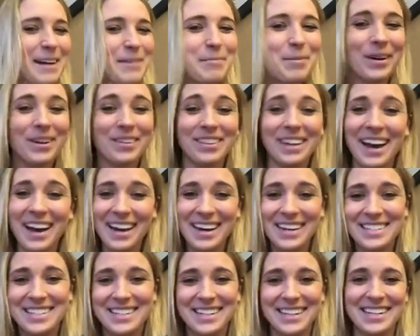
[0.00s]
But a lot
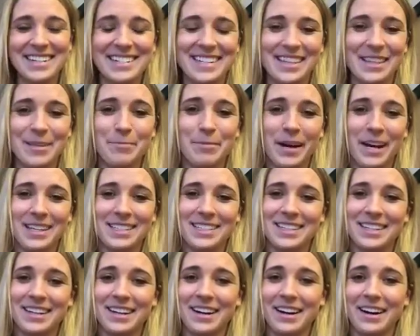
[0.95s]
has changed in the past
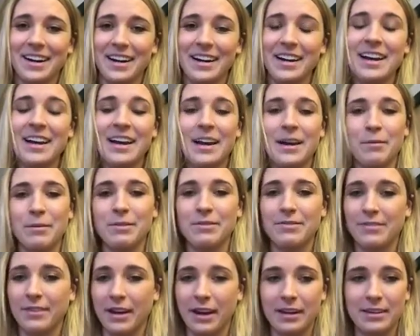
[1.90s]
year, and
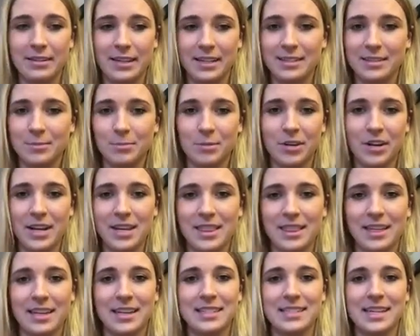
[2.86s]
we've done some great
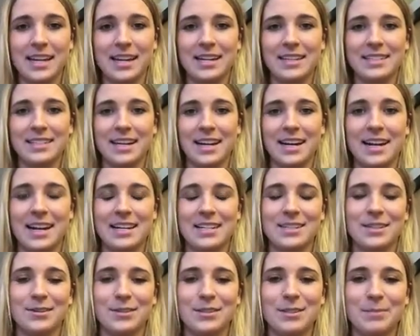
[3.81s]
things at Inside 8.
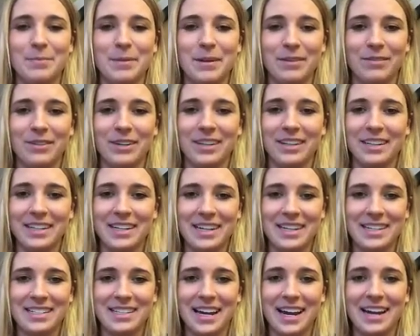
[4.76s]
So it's been really
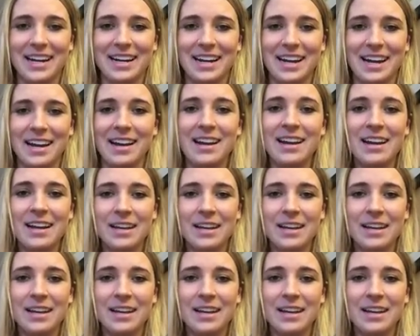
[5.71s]
exciting